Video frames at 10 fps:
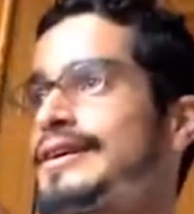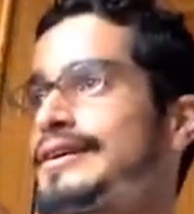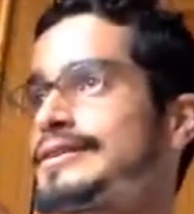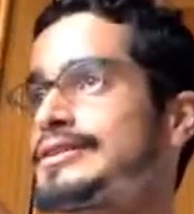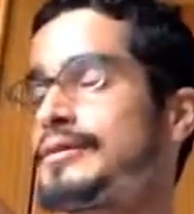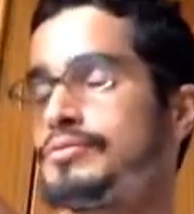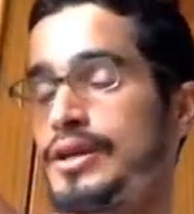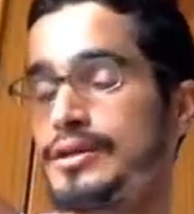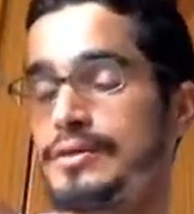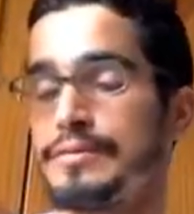
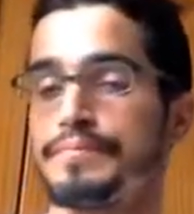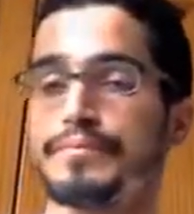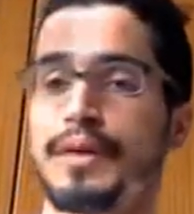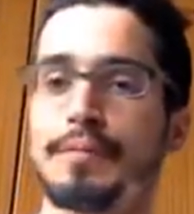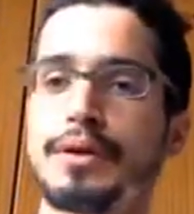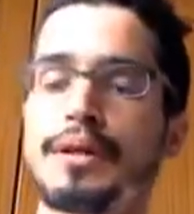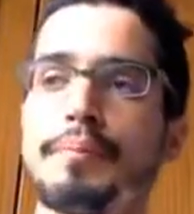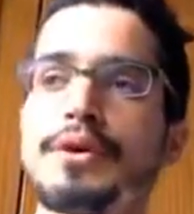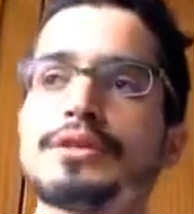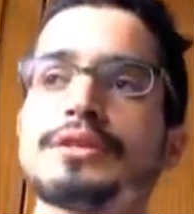subject. But the
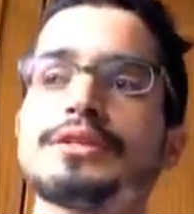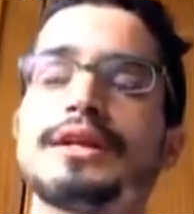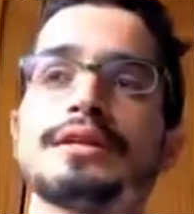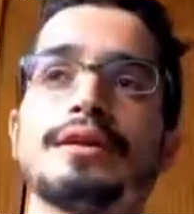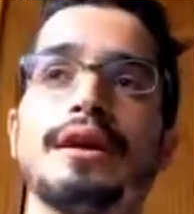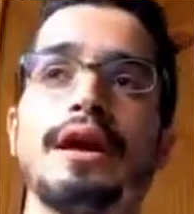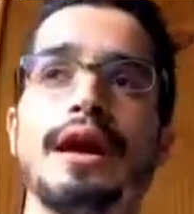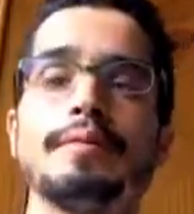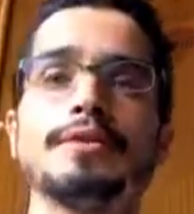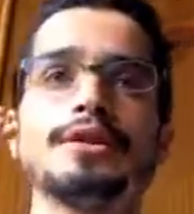point is that
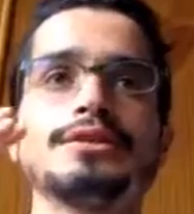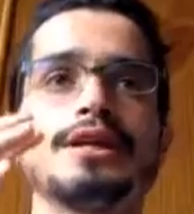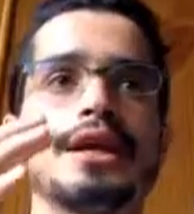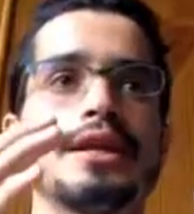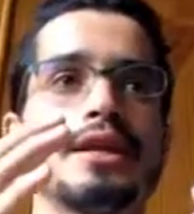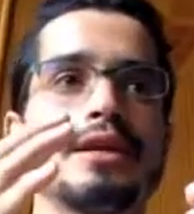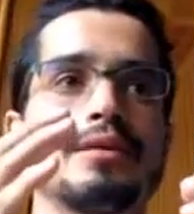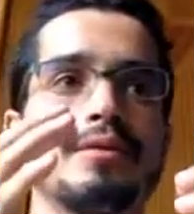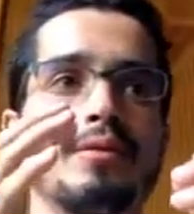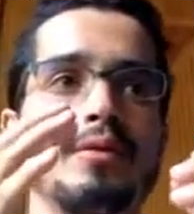I'm not saying that
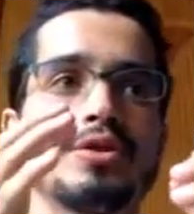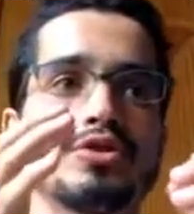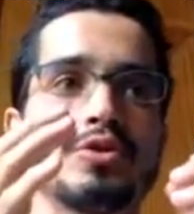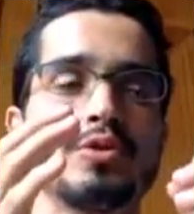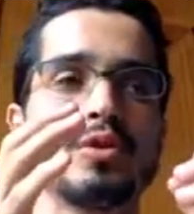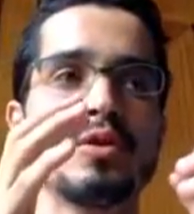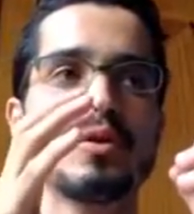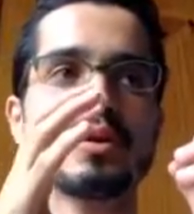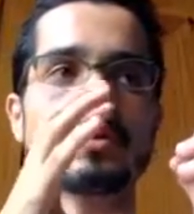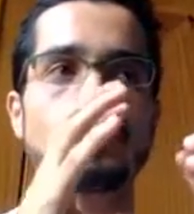we should
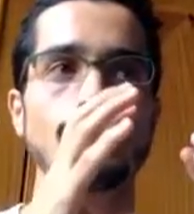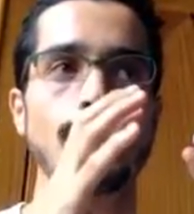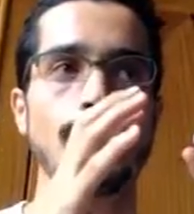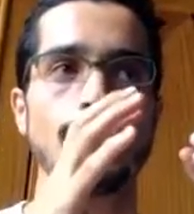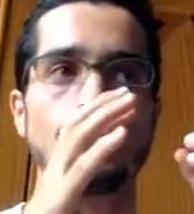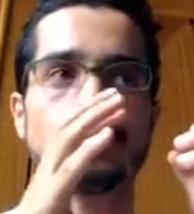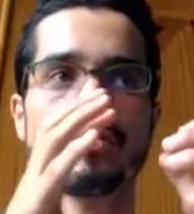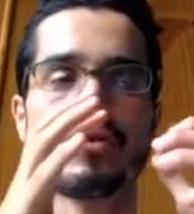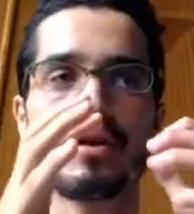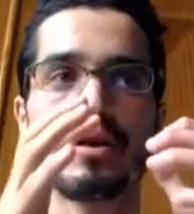look to the
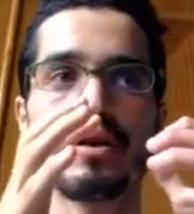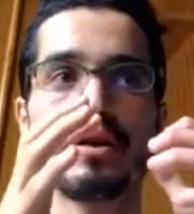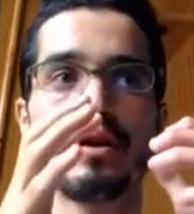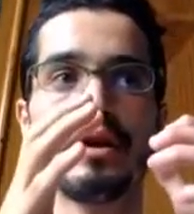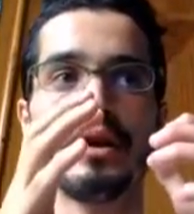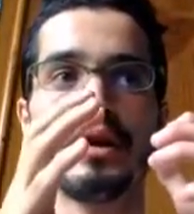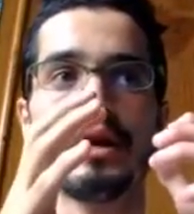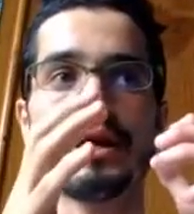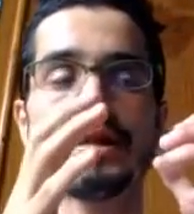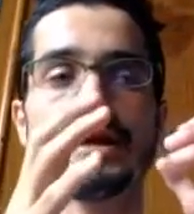sphere
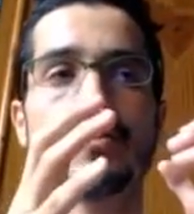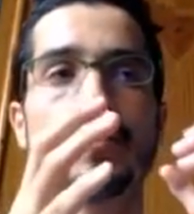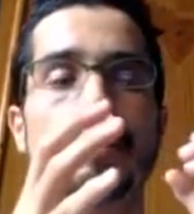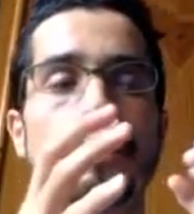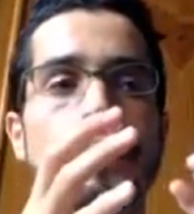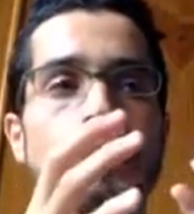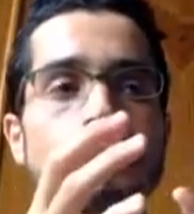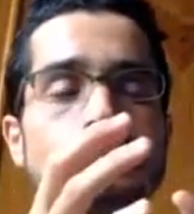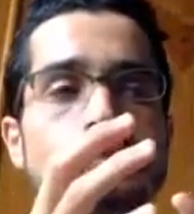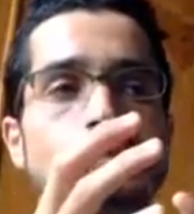in a
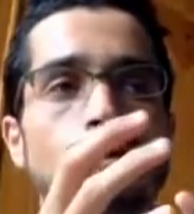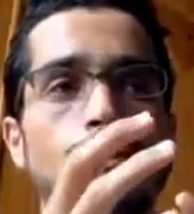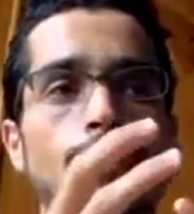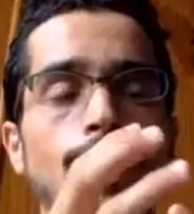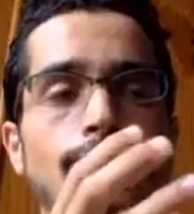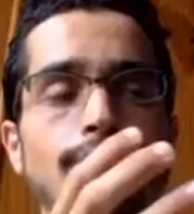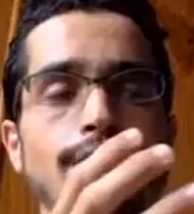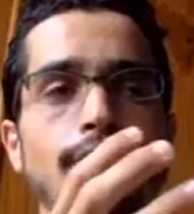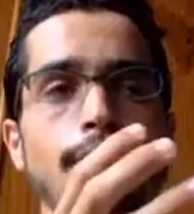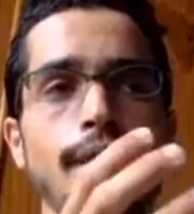complete
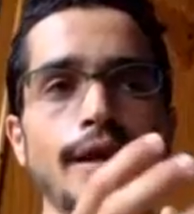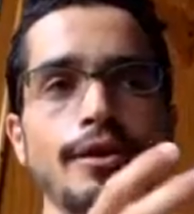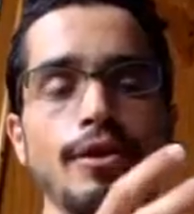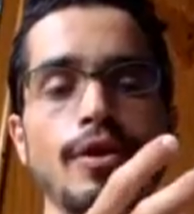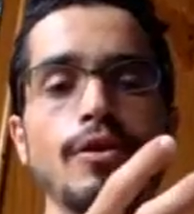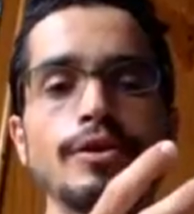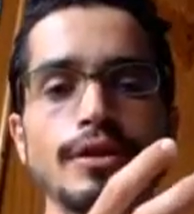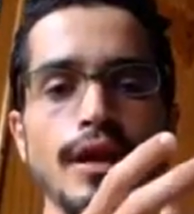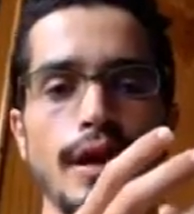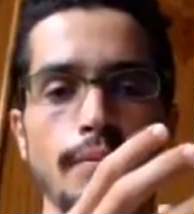holistic manner all the
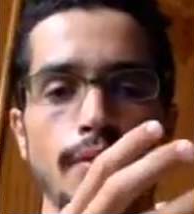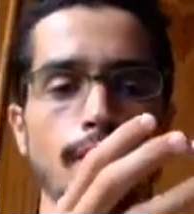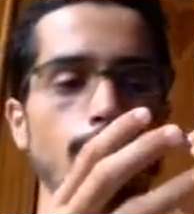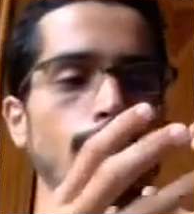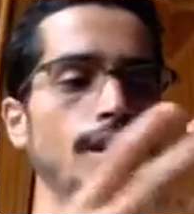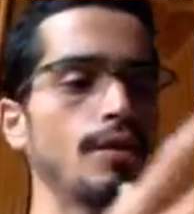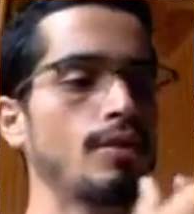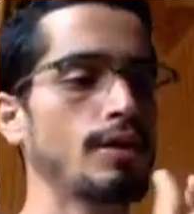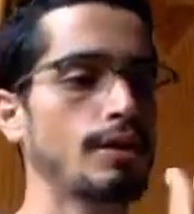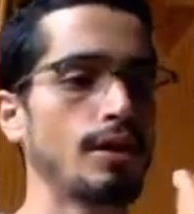time. We can
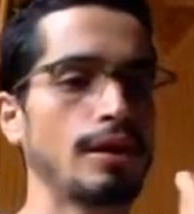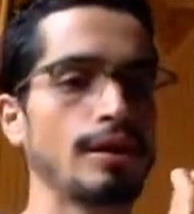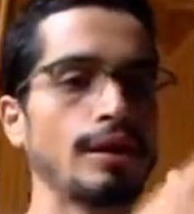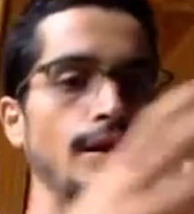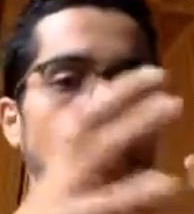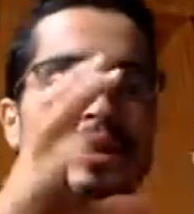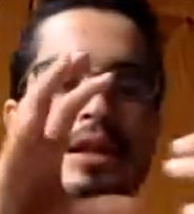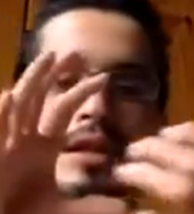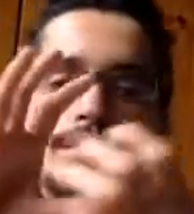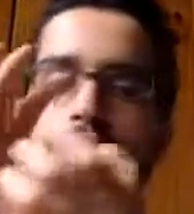look in an
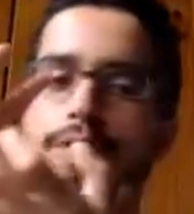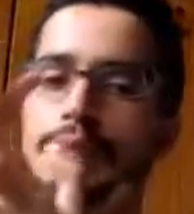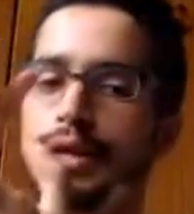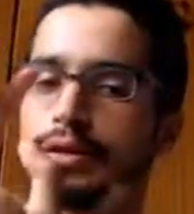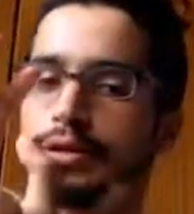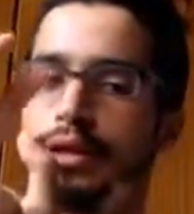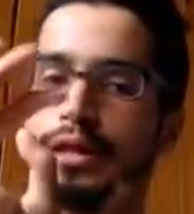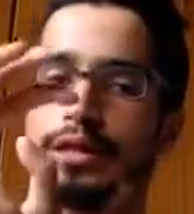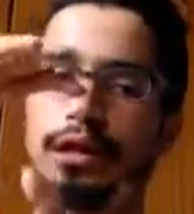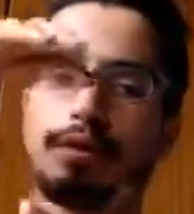analytical manner,
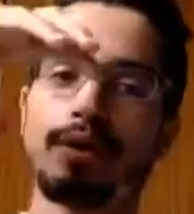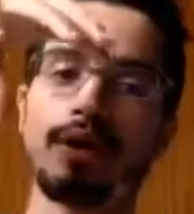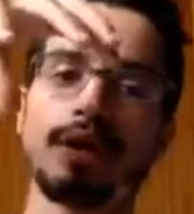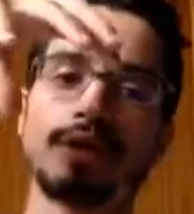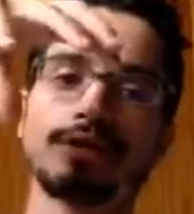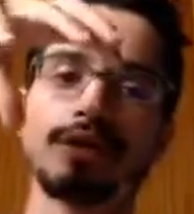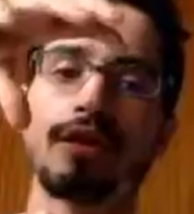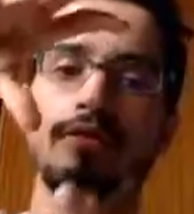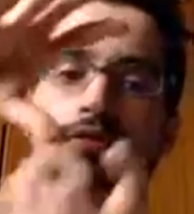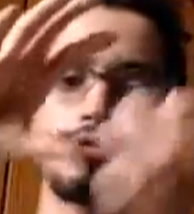that we are
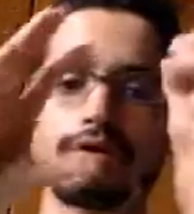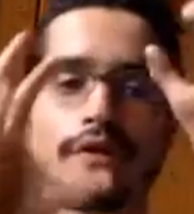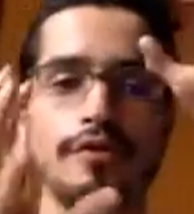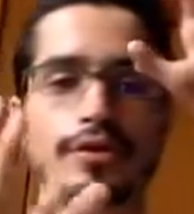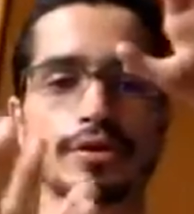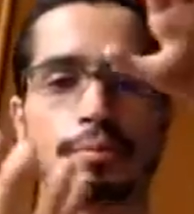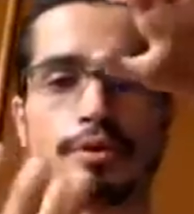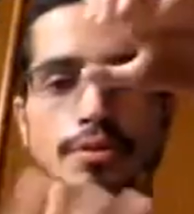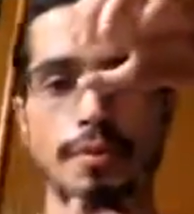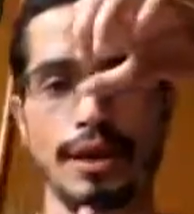seeing from different
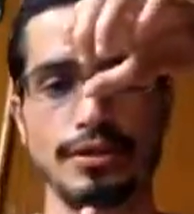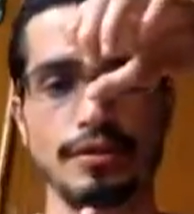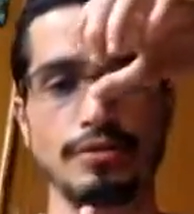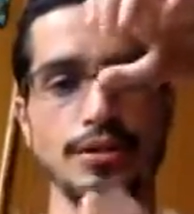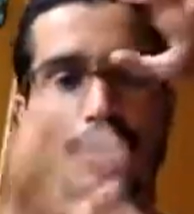perspectives,